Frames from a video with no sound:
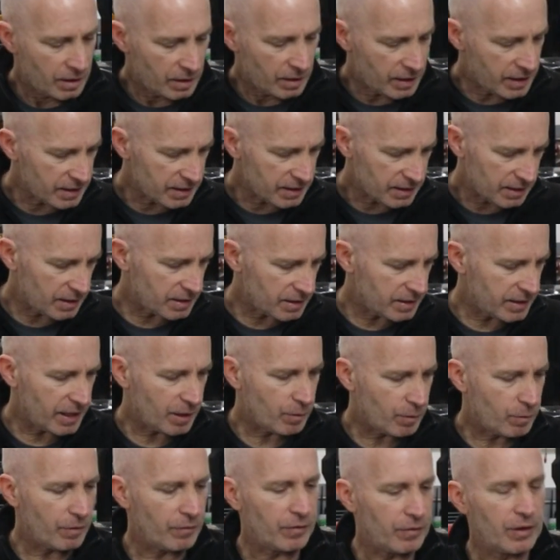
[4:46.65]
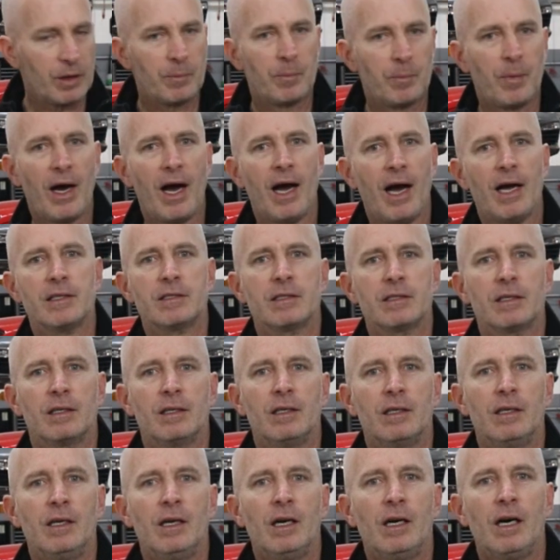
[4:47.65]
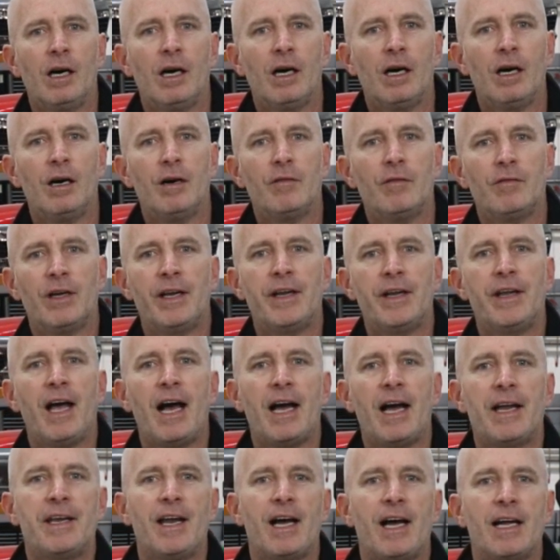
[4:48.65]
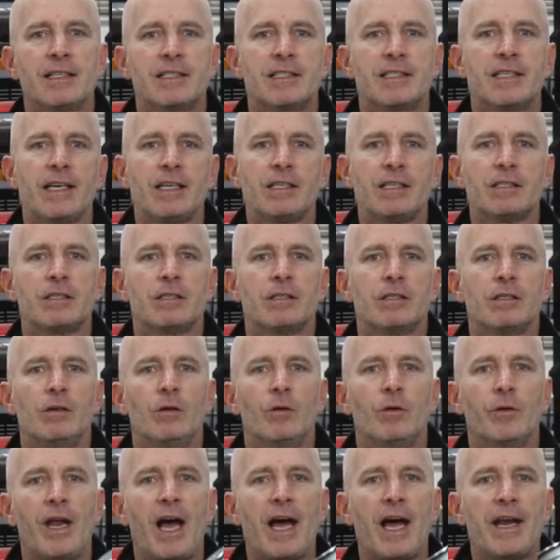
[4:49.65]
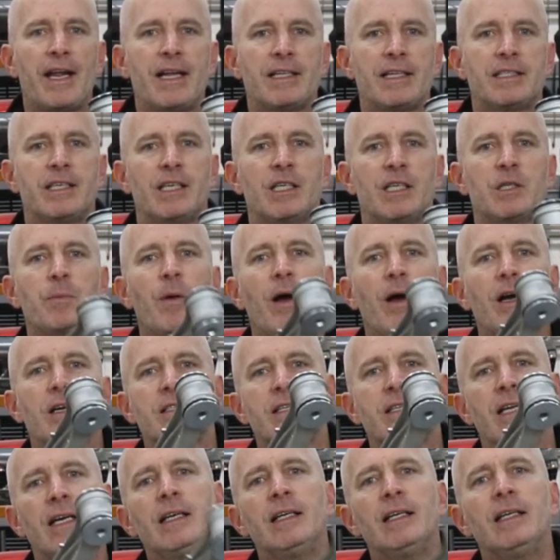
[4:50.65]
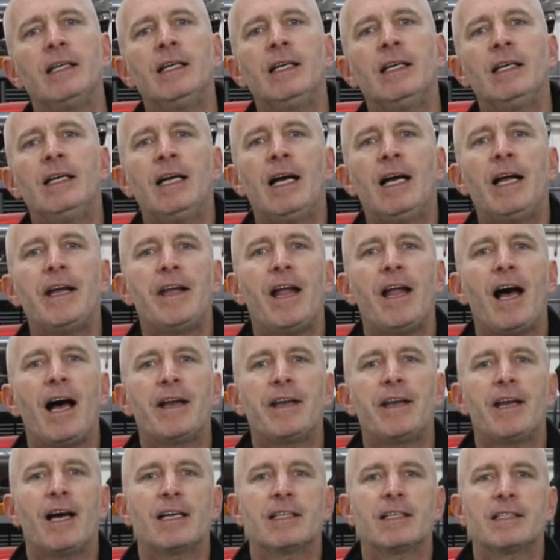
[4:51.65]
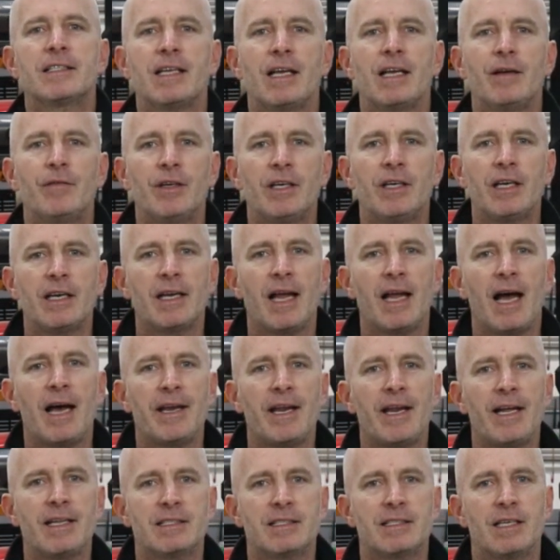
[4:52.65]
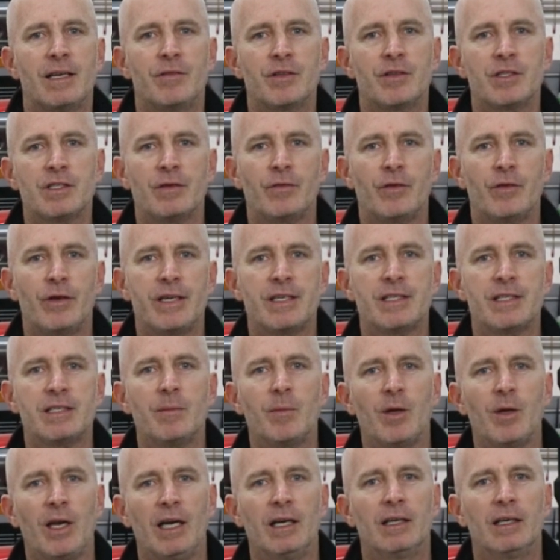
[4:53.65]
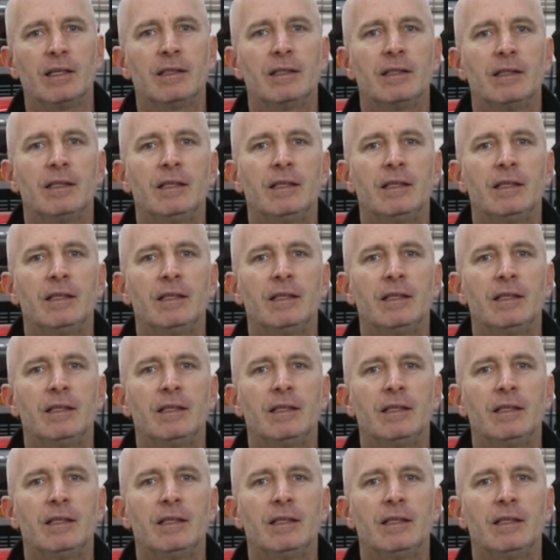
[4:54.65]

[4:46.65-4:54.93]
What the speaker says: This is the equivalent part of a 996 or 986 Boxster, and 997 and 987s are very similar.